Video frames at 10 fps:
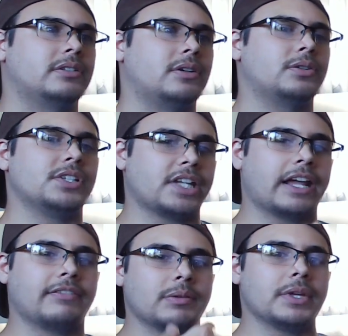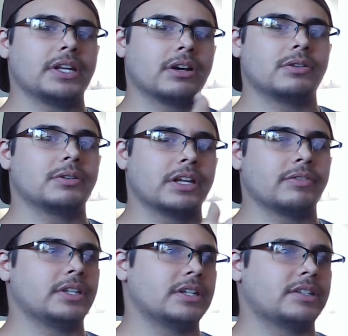Or does it have to be Knuckle
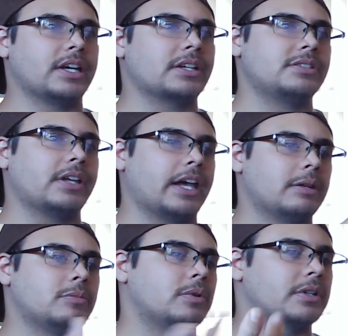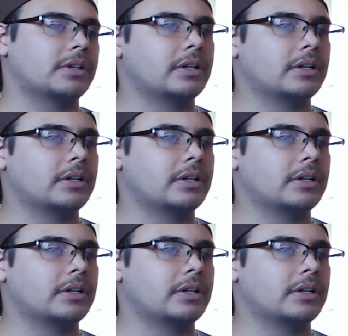giving the attacks to add more?